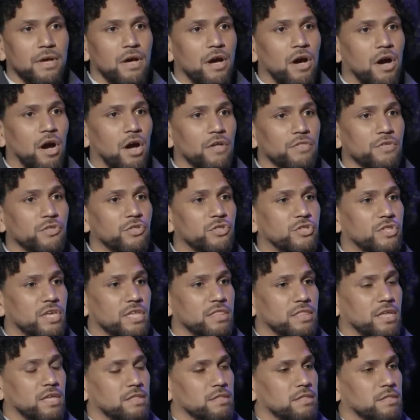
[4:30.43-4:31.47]
All the shit
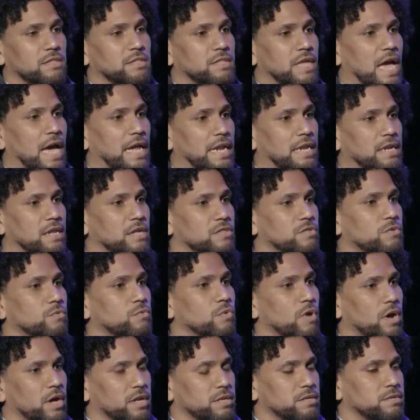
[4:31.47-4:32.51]
that society doesn't
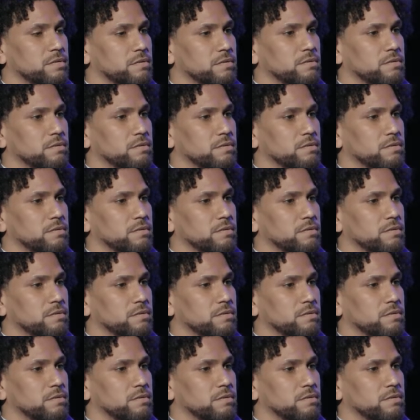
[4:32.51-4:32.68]
want,